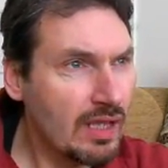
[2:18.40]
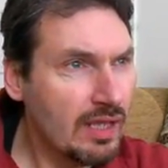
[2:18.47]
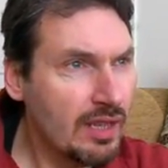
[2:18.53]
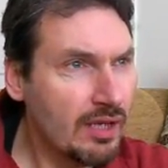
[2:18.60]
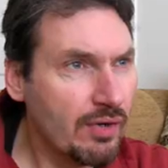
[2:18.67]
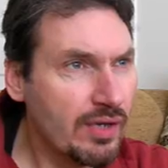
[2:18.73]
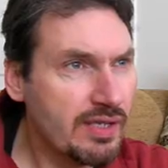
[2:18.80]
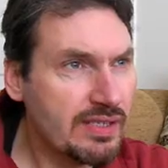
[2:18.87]

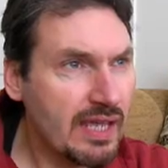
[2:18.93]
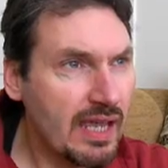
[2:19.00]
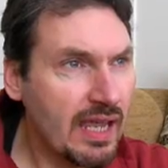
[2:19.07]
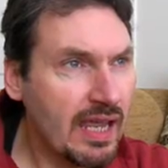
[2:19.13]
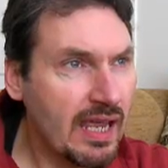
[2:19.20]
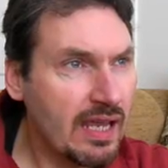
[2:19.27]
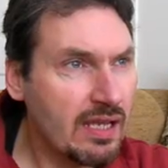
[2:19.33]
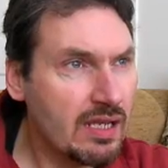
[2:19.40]
there is
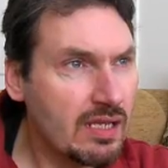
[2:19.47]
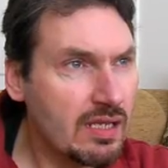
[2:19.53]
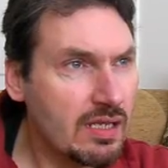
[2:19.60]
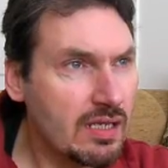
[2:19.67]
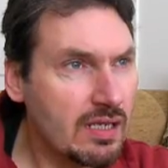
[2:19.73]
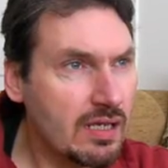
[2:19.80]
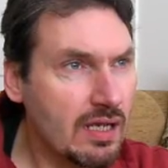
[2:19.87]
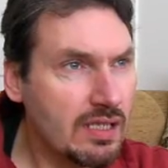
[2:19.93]
a
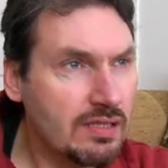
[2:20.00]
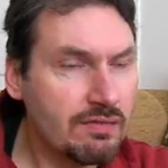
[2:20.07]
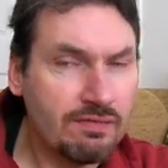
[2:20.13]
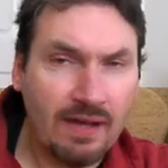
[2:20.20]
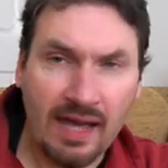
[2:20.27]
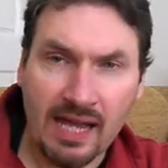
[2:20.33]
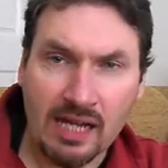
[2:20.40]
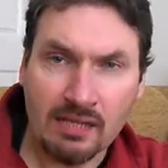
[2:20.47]

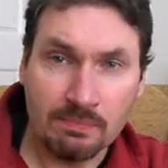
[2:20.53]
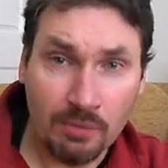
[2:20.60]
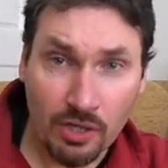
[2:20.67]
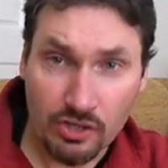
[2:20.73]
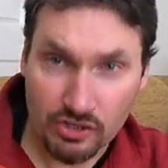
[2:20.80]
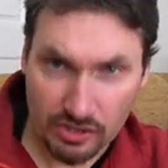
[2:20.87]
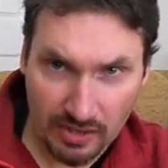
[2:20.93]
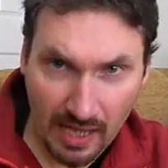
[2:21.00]
divine
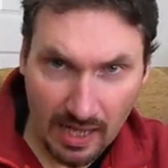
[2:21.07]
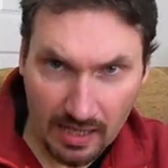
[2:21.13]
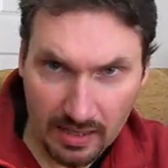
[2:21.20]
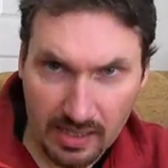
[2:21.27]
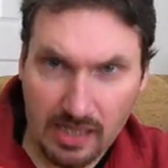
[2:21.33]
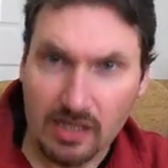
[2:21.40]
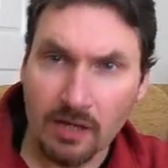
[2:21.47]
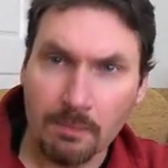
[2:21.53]

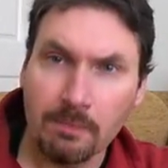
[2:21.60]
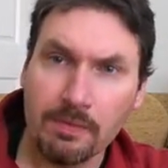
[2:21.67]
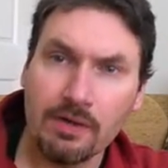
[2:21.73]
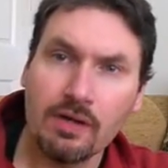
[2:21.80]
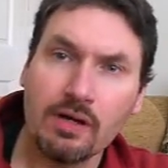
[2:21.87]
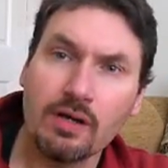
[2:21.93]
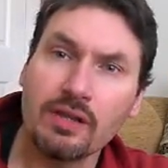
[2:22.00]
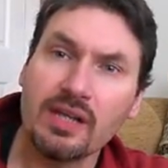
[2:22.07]
personality up
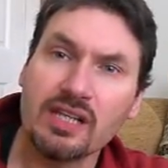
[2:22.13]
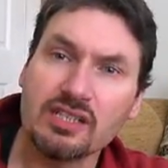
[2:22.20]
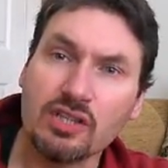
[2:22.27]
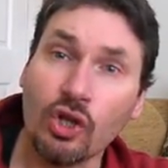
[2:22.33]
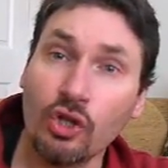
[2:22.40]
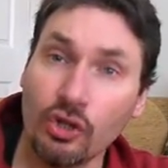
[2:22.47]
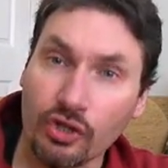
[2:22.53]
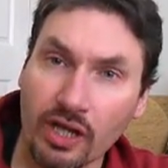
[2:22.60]
there that is
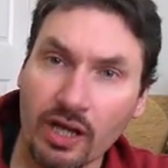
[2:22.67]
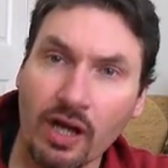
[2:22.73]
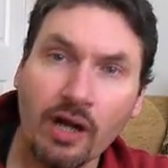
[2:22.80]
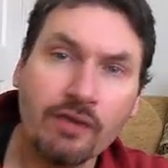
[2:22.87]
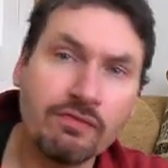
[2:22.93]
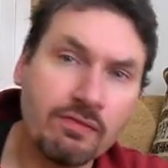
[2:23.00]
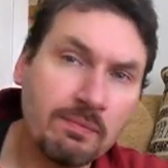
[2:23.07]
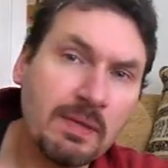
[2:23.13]
looking
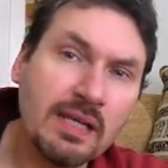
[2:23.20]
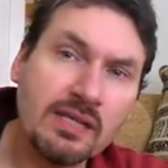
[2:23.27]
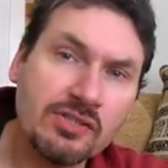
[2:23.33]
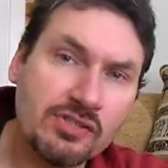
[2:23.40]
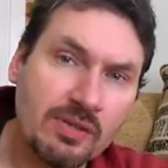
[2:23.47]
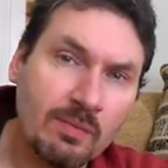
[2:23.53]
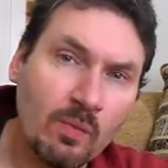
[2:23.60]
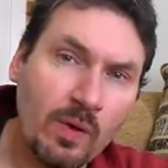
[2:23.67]
out for me in
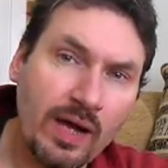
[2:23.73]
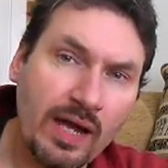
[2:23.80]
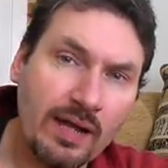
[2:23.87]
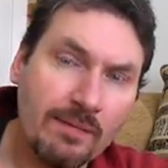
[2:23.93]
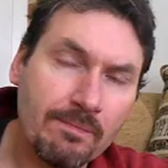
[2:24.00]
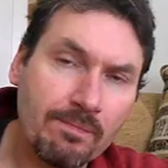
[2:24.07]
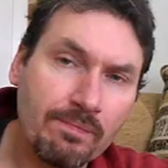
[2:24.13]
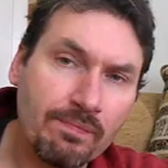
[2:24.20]
some way.
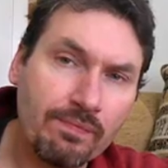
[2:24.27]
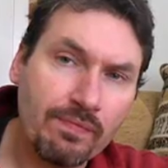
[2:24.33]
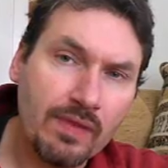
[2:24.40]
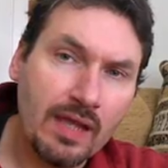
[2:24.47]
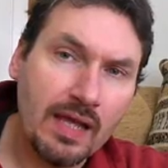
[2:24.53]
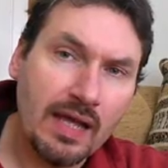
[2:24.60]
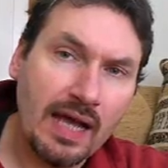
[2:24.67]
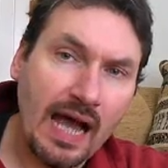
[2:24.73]

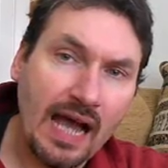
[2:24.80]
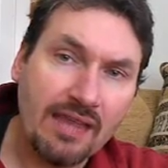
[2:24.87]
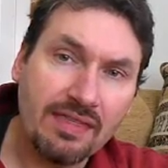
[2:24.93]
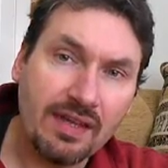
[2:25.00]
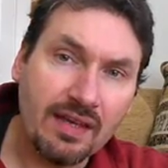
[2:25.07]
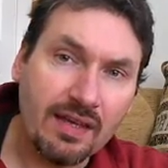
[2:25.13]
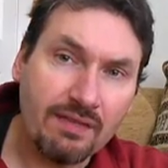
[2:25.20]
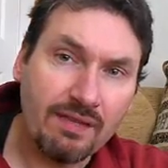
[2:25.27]
I
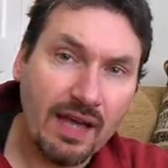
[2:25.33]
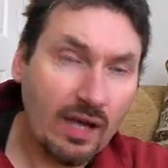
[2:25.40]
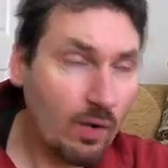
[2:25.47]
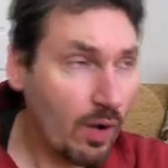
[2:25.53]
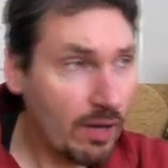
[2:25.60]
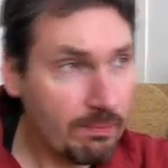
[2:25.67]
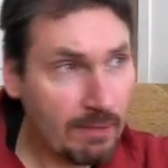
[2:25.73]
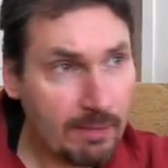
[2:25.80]
think if I go
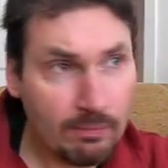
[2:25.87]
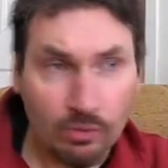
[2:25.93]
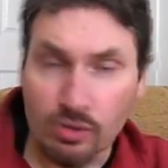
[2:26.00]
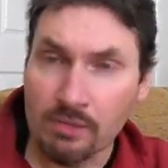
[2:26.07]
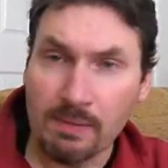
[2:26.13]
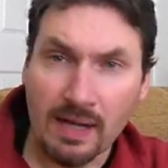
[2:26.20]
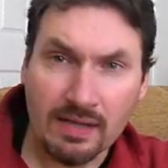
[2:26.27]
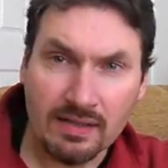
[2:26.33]
out on my
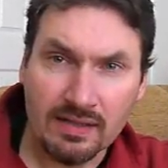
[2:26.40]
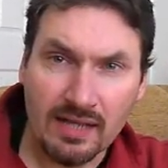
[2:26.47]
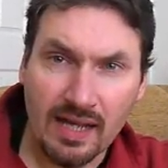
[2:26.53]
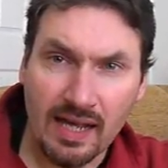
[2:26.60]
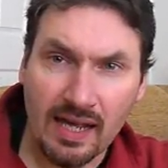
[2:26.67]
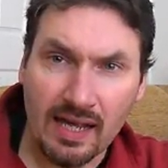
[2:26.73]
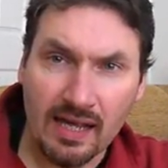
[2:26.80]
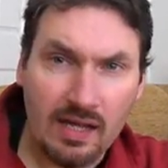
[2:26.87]
motorbike
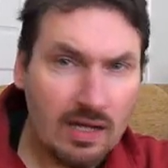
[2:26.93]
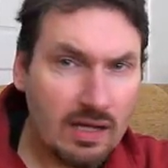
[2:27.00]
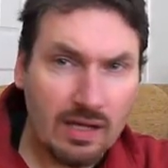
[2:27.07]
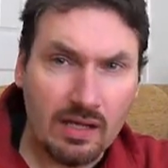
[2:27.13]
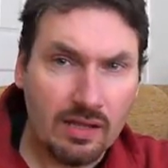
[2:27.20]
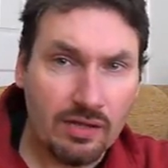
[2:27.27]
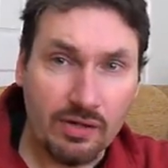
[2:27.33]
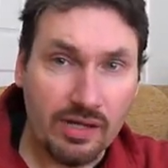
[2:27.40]
today,
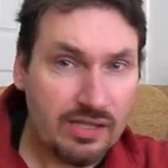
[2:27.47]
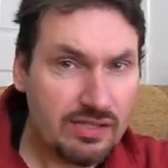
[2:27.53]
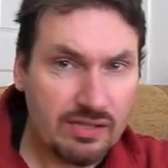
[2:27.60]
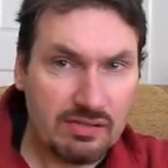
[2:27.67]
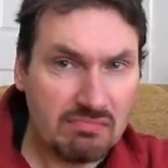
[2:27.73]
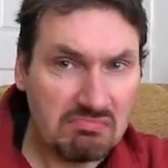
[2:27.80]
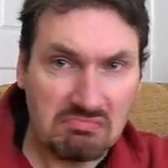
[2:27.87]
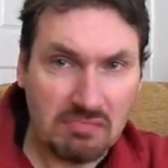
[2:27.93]
there
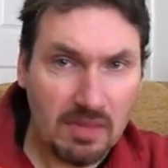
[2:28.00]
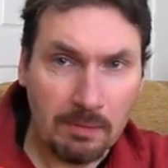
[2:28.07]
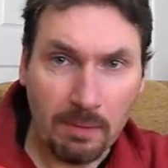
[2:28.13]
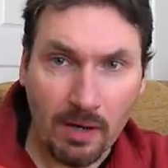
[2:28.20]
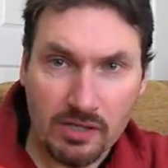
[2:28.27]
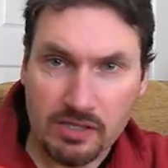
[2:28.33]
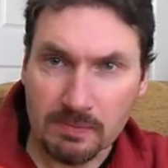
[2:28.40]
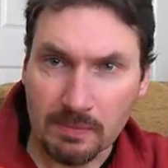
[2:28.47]
is the
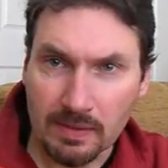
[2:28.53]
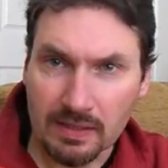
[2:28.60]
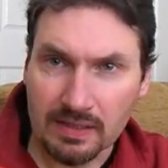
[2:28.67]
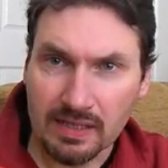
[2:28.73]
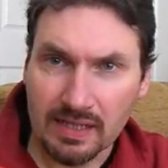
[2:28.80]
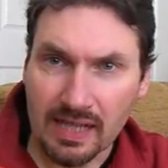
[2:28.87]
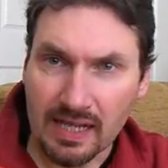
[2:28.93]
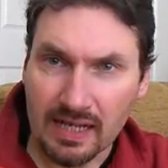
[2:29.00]

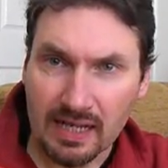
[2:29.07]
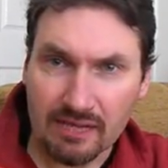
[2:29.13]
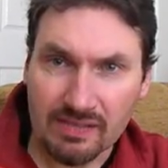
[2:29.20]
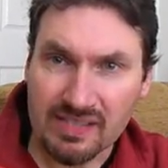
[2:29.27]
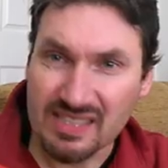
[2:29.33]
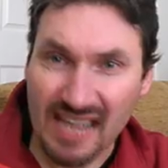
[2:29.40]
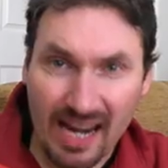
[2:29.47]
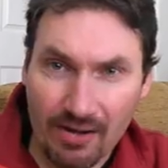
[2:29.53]
possibility that I could have
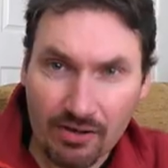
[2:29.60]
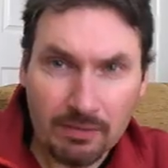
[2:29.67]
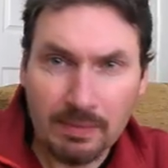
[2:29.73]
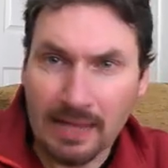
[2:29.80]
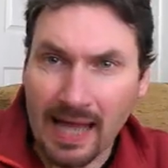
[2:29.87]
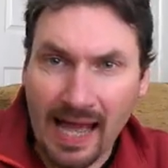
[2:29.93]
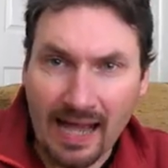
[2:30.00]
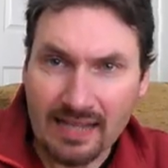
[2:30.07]
a
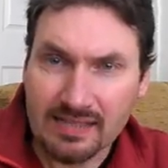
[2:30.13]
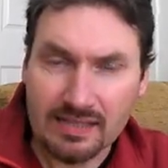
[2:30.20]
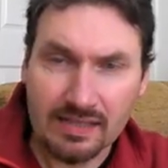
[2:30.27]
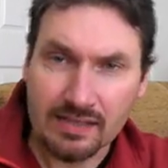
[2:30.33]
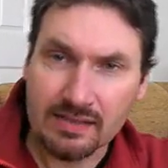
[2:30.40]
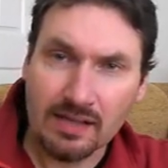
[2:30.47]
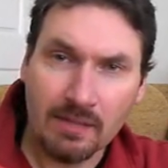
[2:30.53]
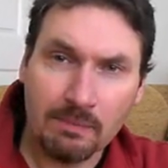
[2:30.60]
terrible
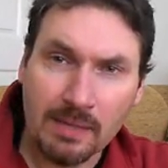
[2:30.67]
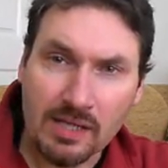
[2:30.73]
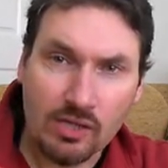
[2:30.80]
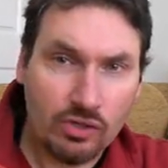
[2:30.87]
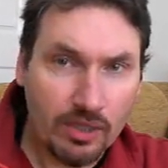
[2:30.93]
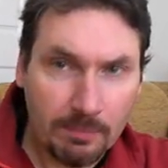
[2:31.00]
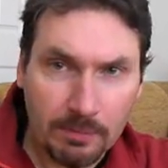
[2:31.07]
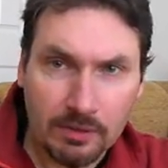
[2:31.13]
accident and be
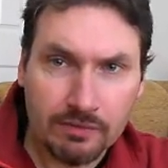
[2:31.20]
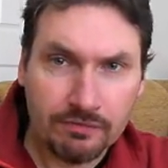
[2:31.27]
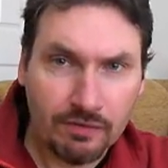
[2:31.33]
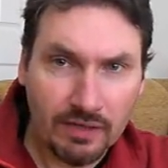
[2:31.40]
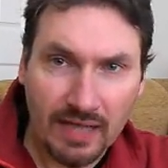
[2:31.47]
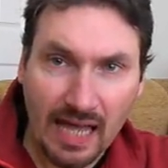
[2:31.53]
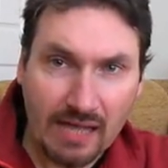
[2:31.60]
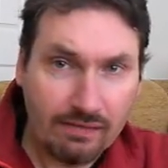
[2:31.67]
crippled for
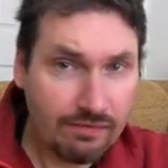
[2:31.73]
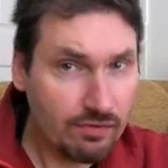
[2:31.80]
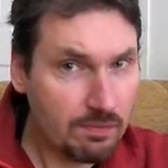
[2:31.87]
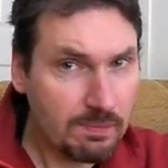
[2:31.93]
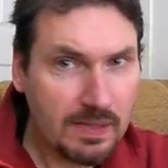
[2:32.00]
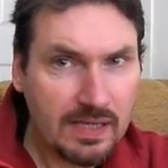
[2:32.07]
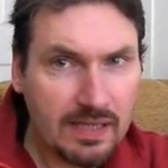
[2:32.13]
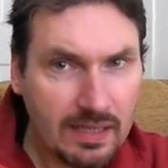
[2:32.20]
life or
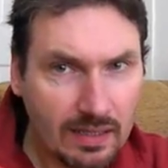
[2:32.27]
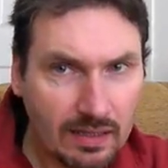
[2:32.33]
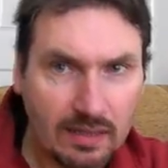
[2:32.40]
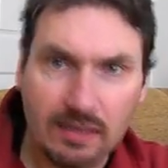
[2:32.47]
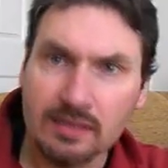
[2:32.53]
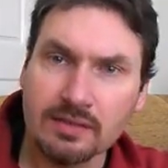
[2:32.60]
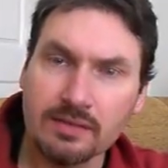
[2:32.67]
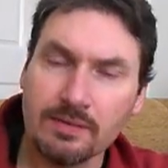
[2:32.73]
be
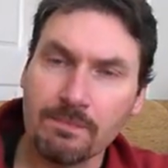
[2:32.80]
killed.